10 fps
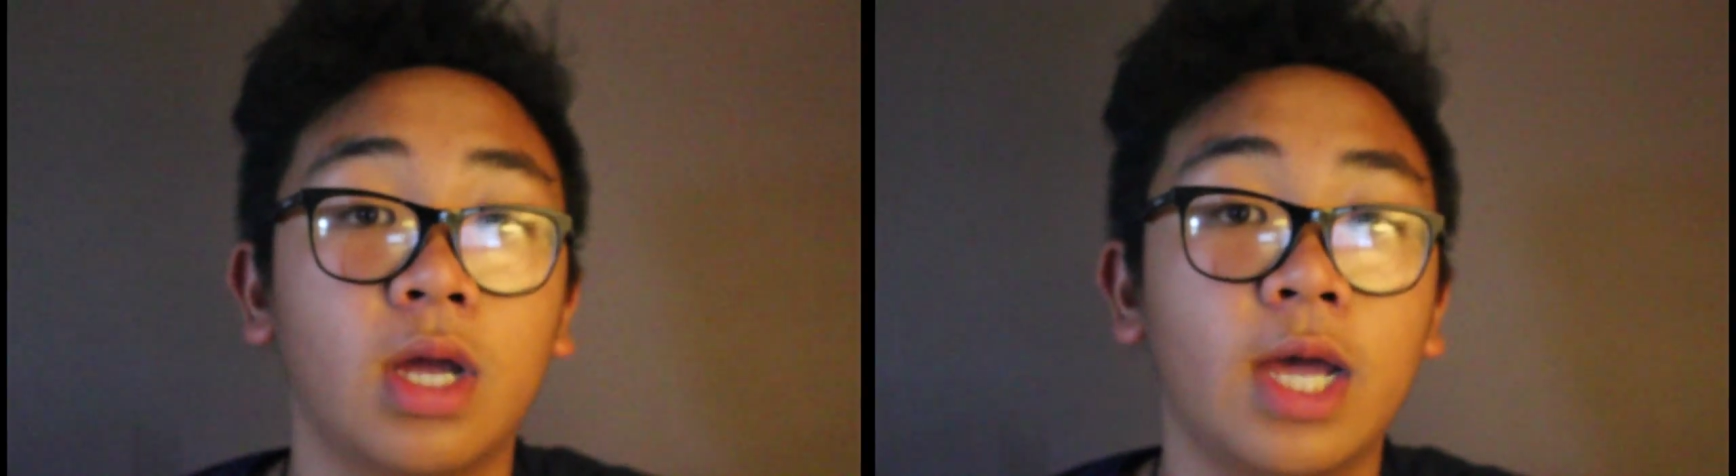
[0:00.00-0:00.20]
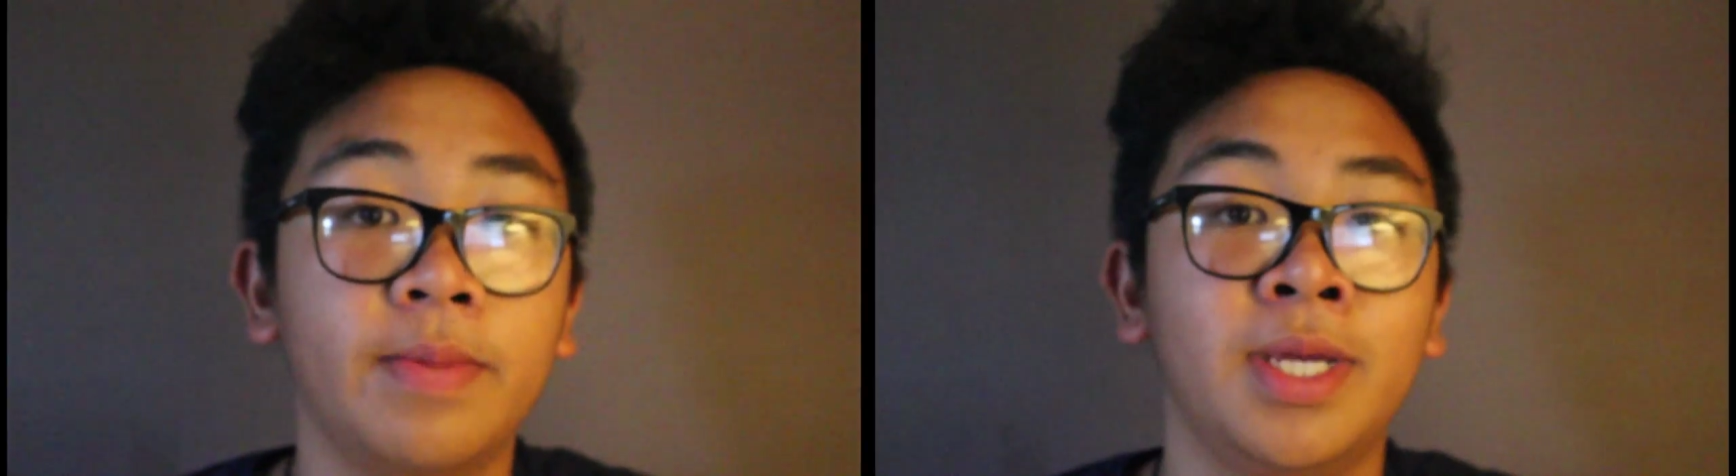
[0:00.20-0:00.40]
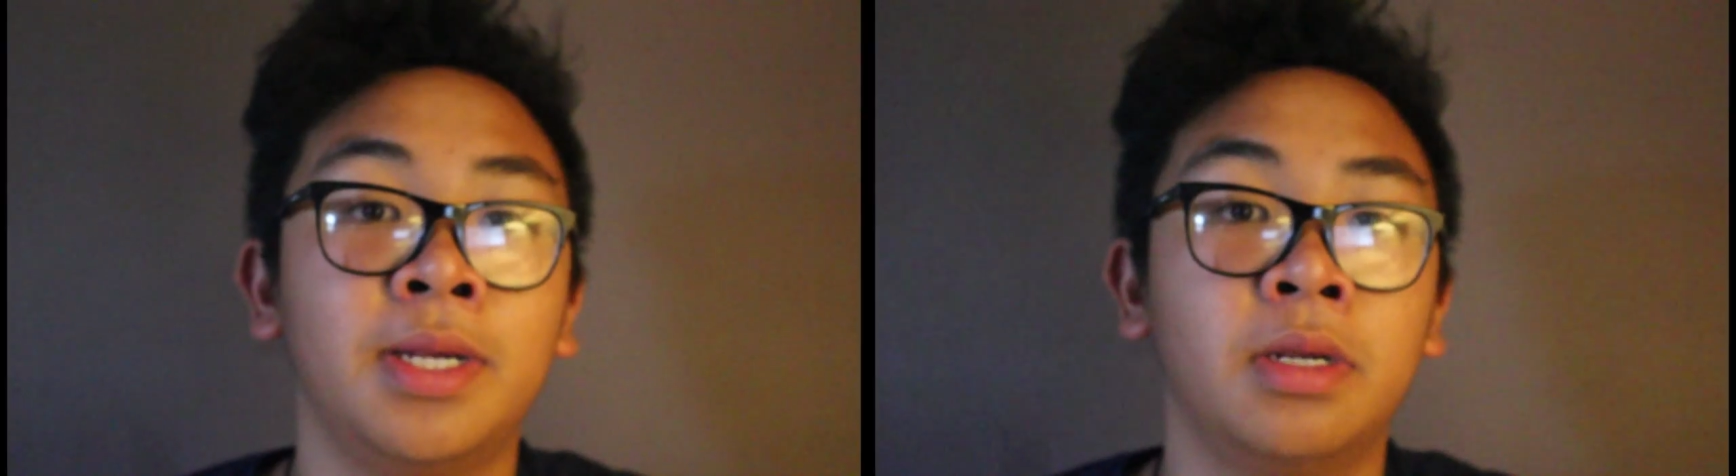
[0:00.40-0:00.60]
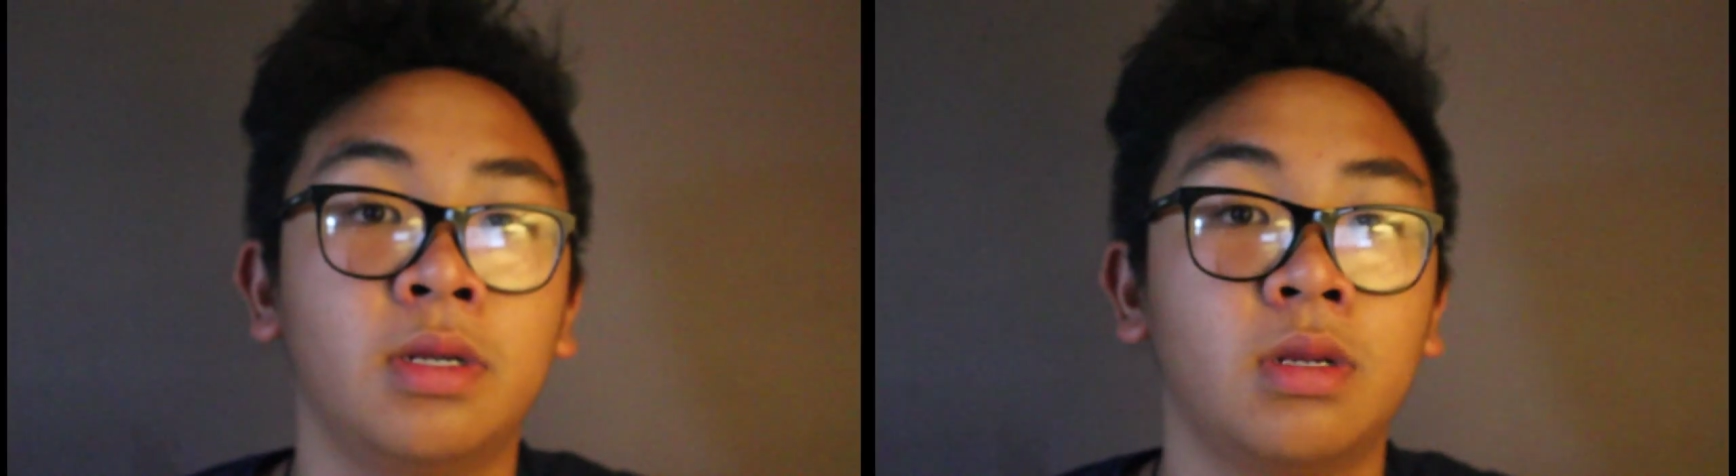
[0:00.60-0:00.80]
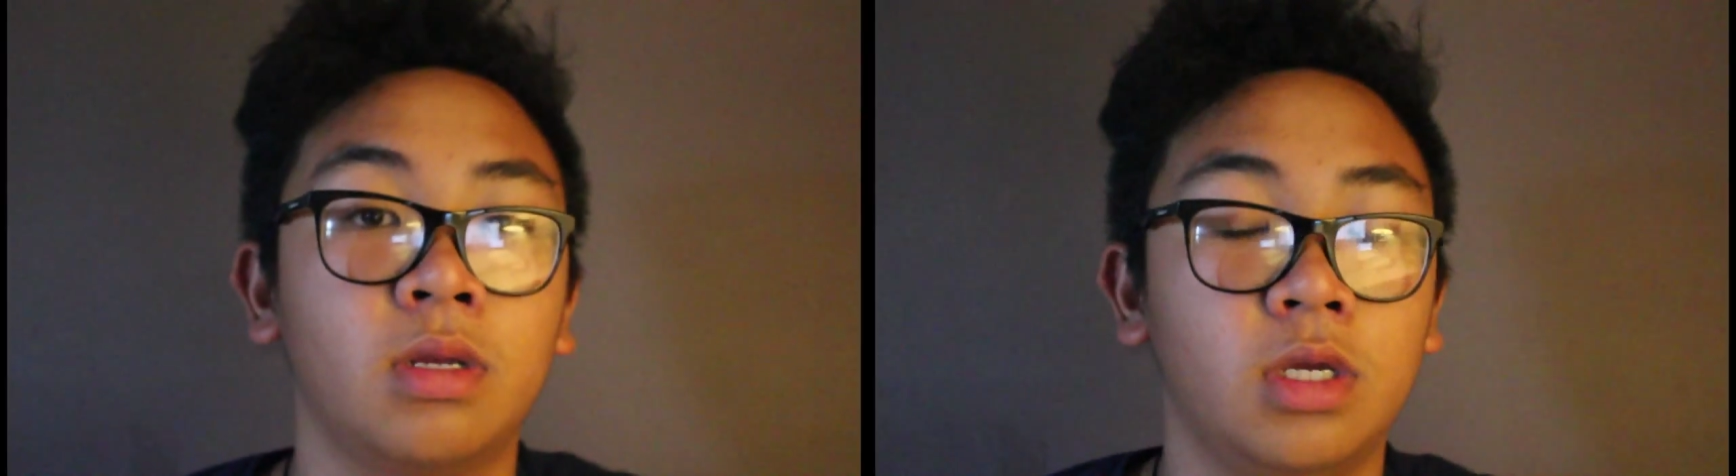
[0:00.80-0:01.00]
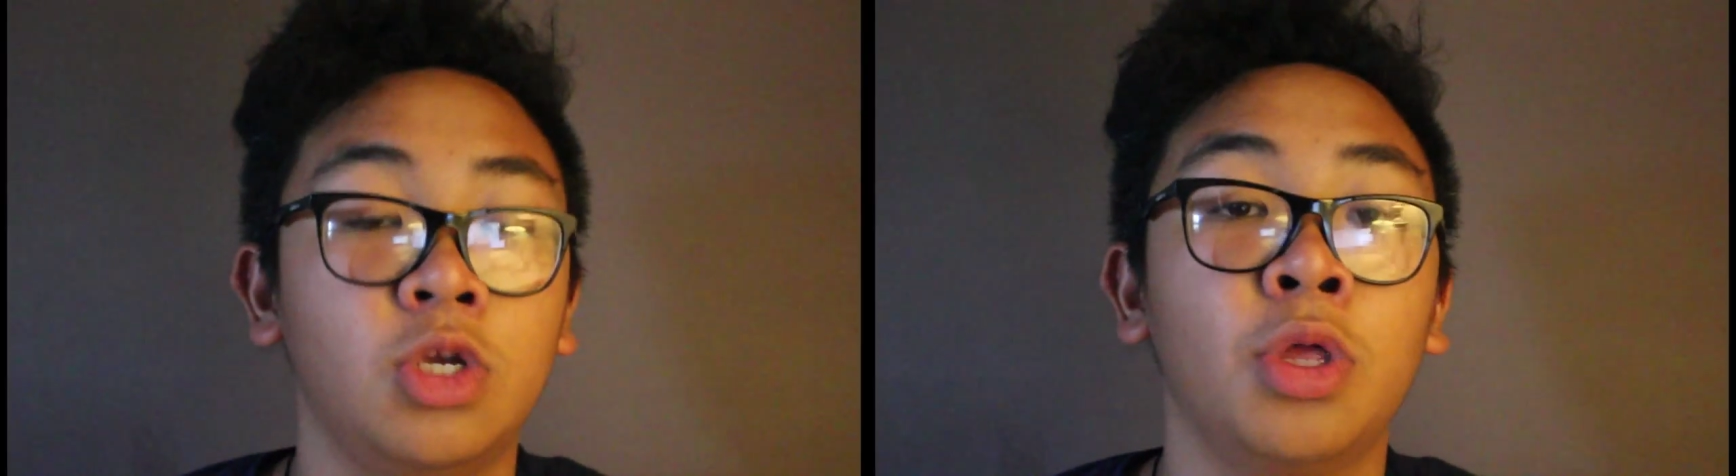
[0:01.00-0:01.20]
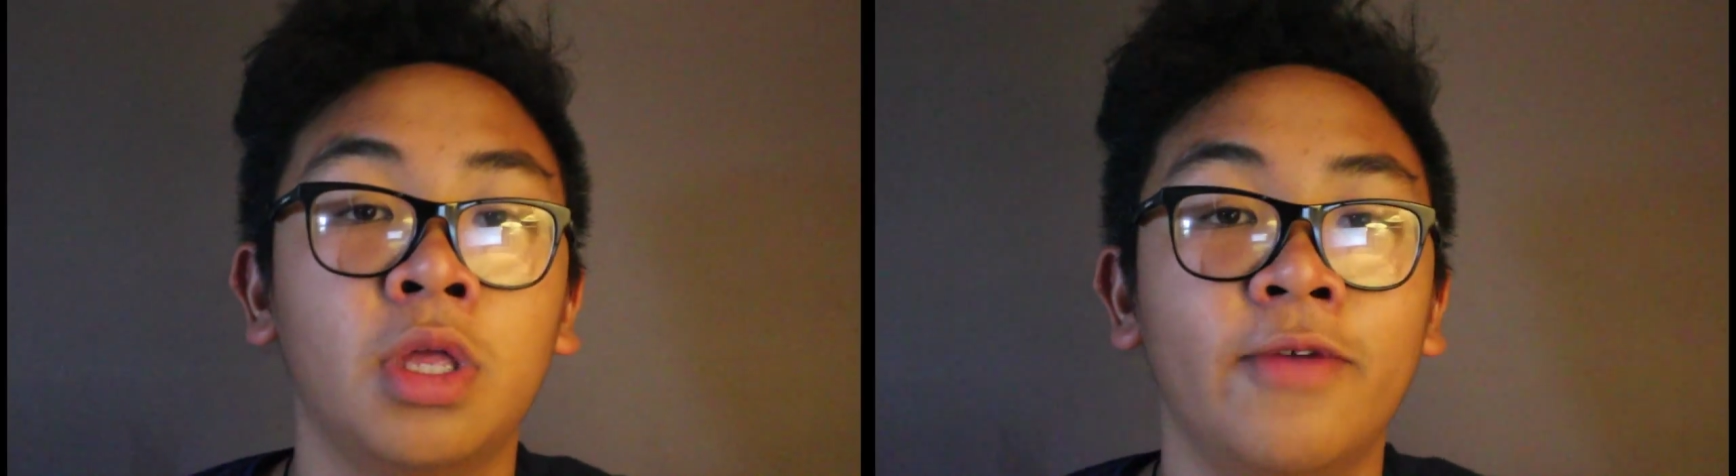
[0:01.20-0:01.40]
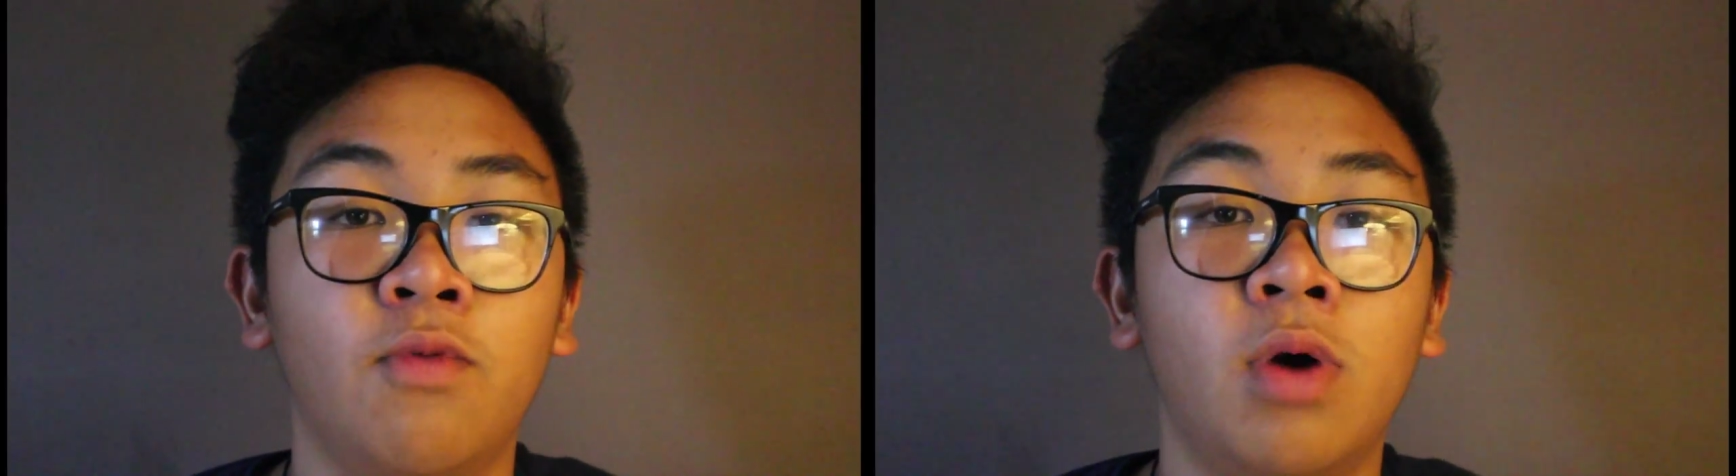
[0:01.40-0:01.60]
I mean, you only
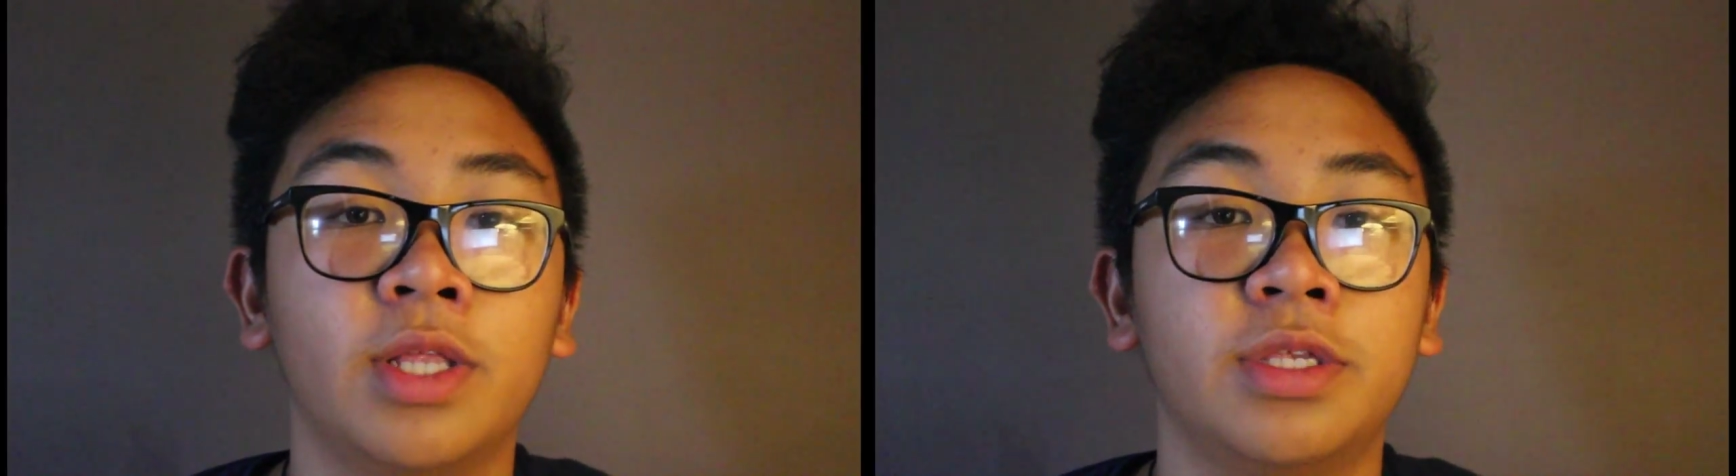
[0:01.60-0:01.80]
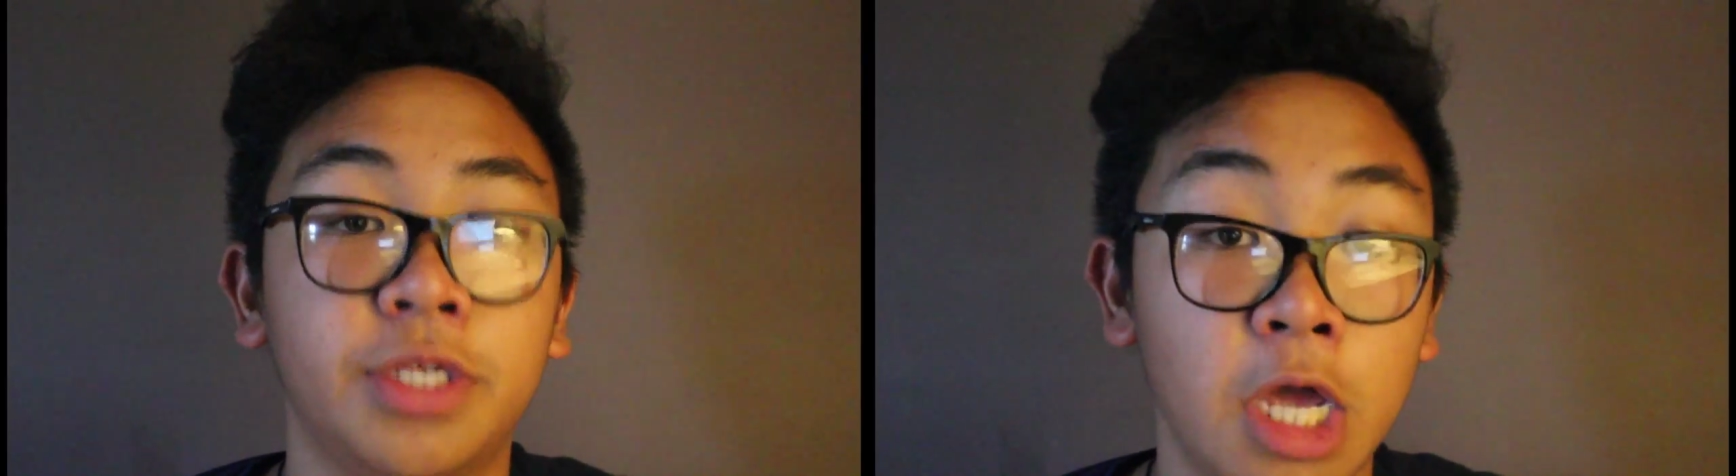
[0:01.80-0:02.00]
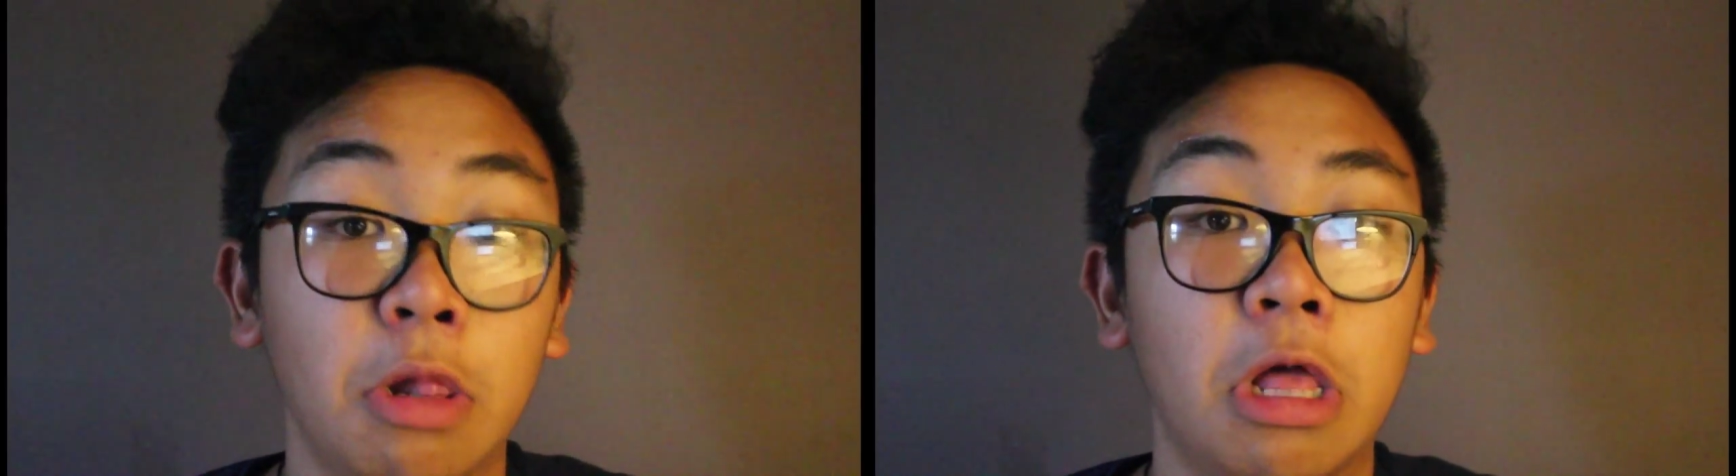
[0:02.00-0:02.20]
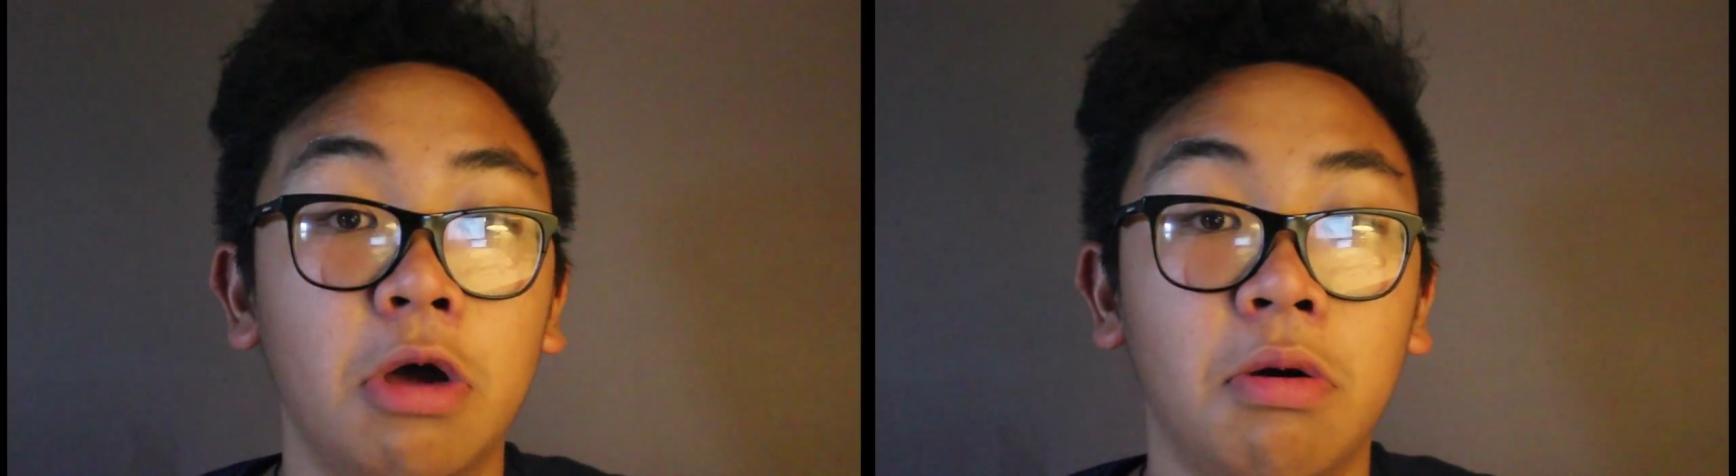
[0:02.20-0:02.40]
live once, YOLO.